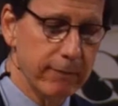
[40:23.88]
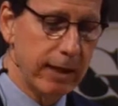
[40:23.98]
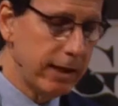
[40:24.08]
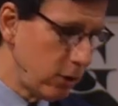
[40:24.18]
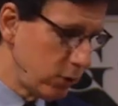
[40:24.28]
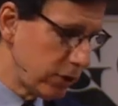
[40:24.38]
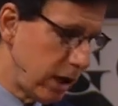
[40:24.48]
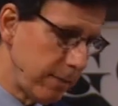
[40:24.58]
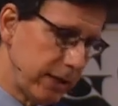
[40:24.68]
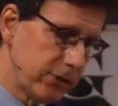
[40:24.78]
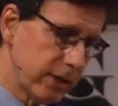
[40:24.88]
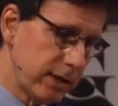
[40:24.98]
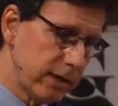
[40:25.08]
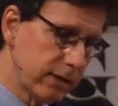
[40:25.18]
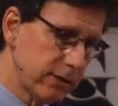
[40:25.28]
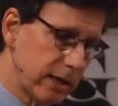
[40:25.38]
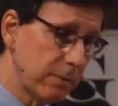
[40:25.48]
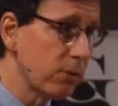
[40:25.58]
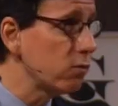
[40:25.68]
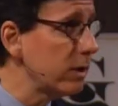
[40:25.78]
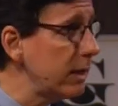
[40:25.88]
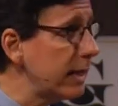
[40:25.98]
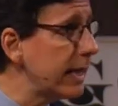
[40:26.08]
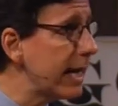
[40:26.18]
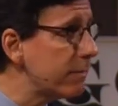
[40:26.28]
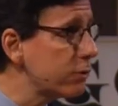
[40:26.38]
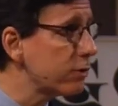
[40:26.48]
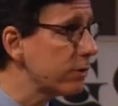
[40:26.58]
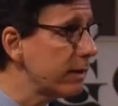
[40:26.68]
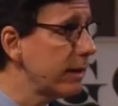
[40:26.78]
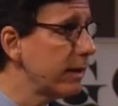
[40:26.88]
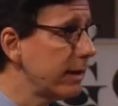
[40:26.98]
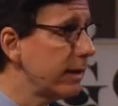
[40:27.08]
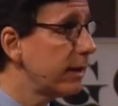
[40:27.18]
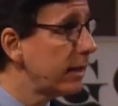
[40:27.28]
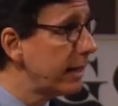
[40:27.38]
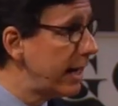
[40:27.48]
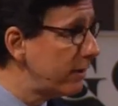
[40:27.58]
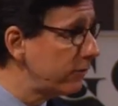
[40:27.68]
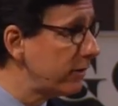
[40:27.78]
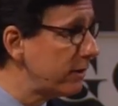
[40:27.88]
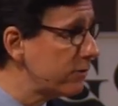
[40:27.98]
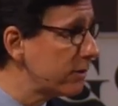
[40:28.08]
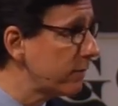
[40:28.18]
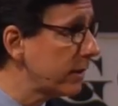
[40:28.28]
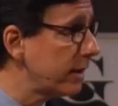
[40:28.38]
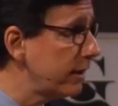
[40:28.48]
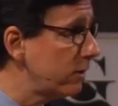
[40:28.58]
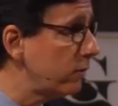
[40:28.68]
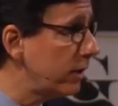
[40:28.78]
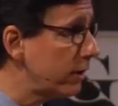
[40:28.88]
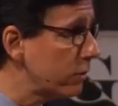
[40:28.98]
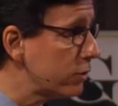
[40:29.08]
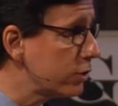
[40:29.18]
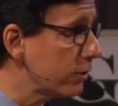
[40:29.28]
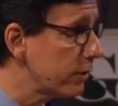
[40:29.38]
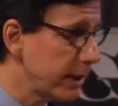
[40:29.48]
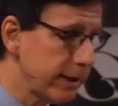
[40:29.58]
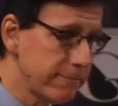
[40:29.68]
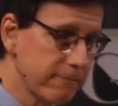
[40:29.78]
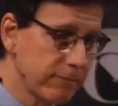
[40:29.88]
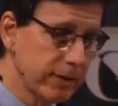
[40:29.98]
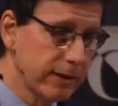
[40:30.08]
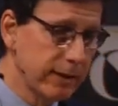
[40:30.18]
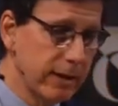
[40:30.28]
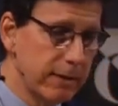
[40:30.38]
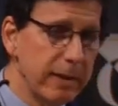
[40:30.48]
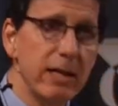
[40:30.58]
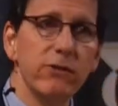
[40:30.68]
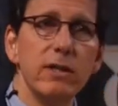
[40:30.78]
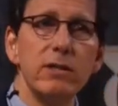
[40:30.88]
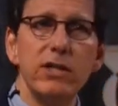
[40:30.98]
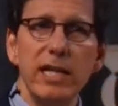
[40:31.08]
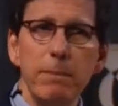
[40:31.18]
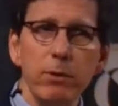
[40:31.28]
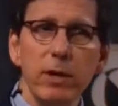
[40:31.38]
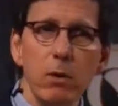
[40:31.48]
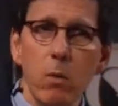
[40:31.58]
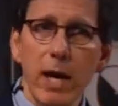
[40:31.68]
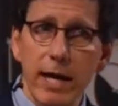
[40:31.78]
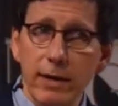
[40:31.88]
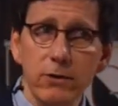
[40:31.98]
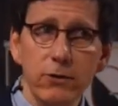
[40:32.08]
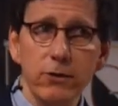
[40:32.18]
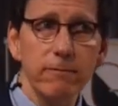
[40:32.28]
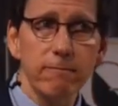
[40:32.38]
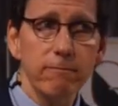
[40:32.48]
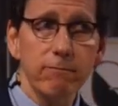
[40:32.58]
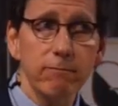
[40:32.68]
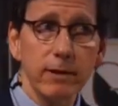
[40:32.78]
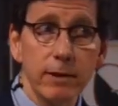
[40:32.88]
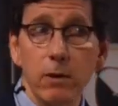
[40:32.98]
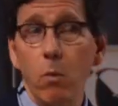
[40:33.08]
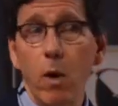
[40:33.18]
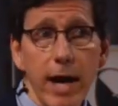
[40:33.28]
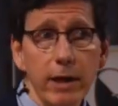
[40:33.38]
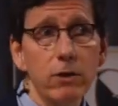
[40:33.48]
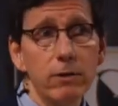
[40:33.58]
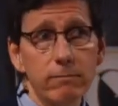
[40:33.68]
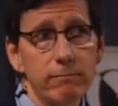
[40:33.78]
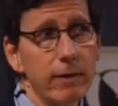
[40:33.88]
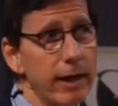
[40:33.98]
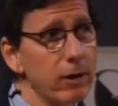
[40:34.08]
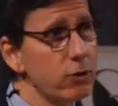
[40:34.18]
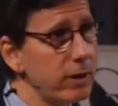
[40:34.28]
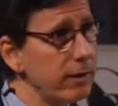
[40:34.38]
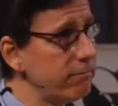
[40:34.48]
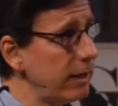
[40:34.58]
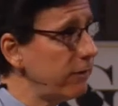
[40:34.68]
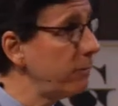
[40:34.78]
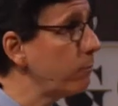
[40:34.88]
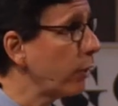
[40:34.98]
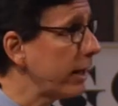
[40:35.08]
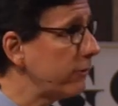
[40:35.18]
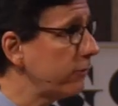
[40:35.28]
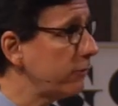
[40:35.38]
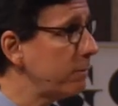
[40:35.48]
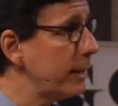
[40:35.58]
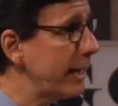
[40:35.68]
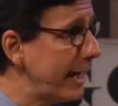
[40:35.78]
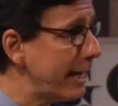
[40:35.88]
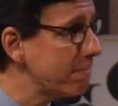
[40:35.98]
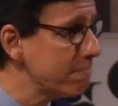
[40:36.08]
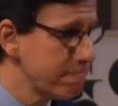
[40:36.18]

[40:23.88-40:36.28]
And in those comments, I think Salma really captured the essence of Khalil's inner journey because the deeper he went, the wider actually his embrace became.